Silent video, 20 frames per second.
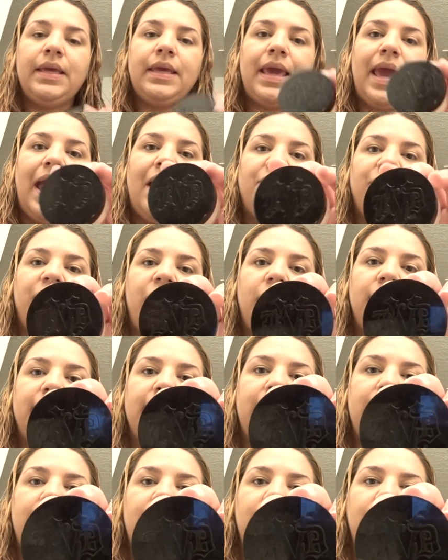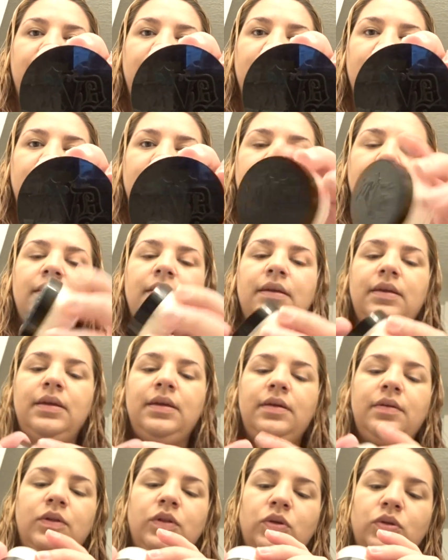Kat Von D
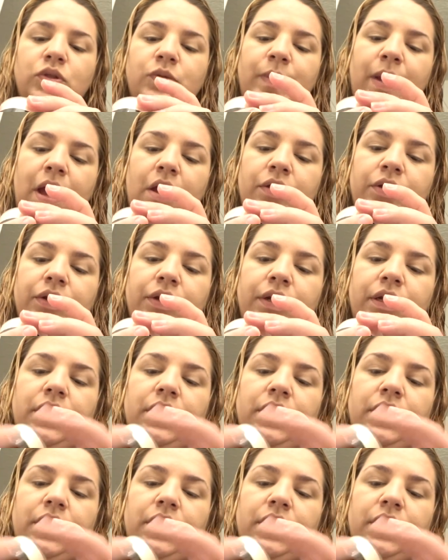loose powder